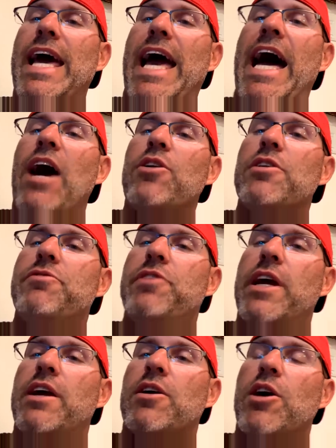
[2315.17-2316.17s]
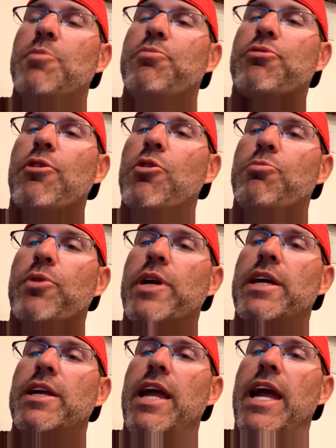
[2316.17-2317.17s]
out of their
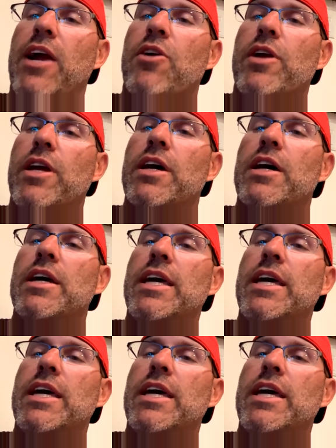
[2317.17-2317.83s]
appropriate area,